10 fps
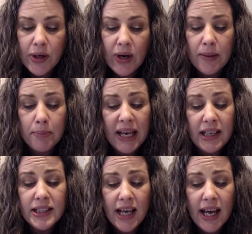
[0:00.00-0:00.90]
It may
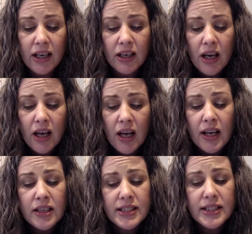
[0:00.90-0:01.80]
take
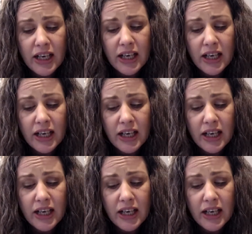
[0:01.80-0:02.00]
days